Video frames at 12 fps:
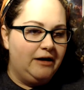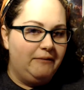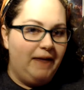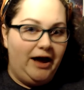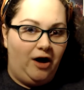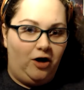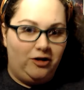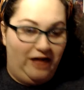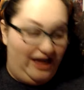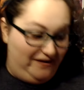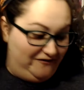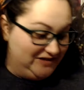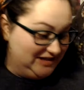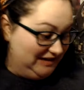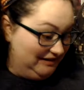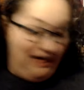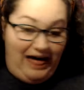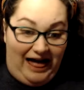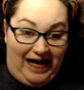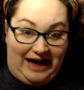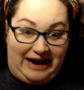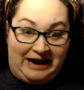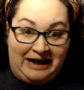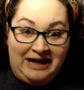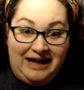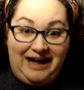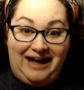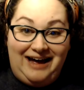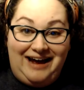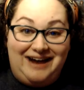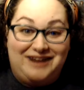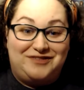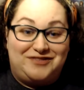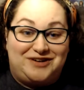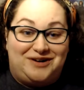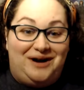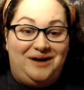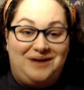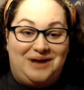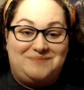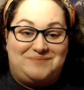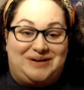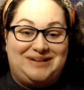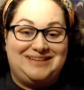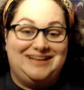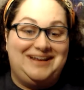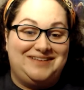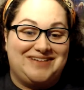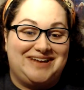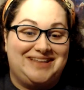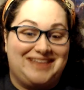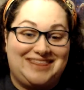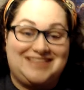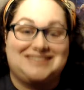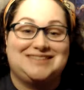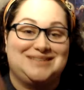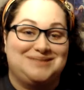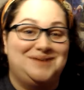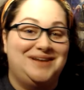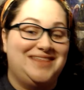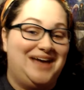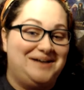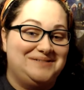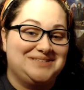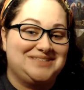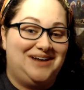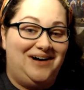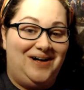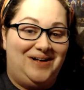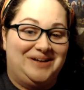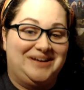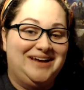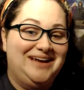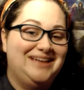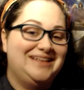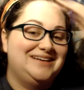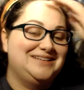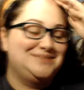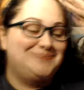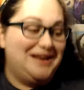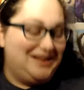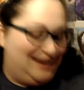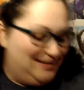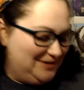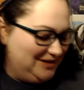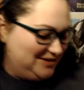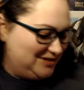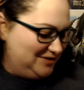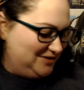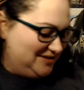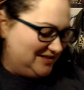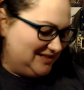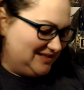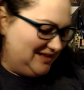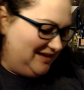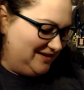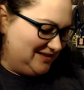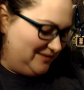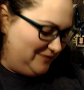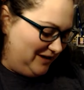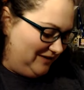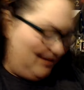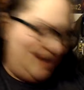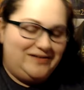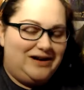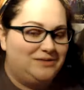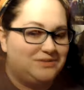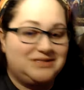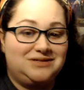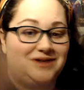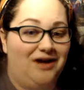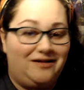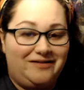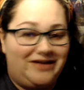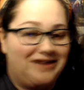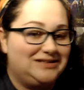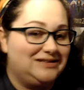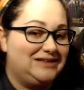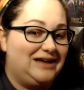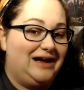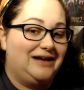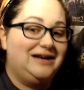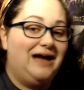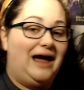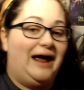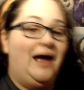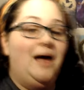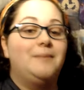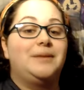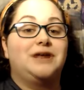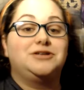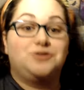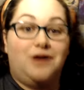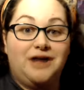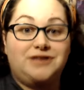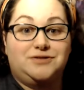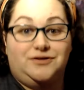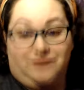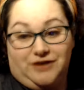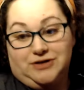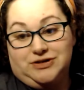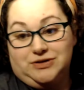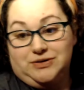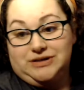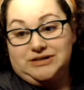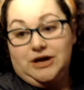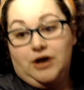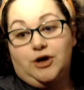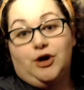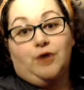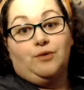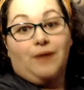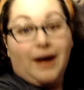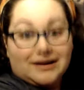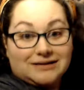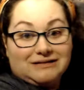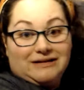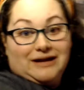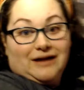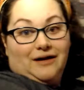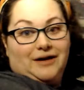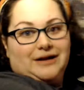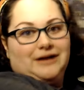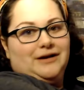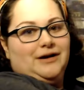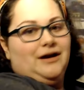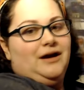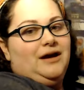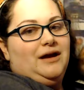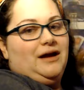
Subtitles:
my whole life is a lie! I have grown up believing that this is what that was called. That it's been Come Little Children's as long as I've been alive, and I will still call it that till the day I die. But I try to refer to it correctly on here,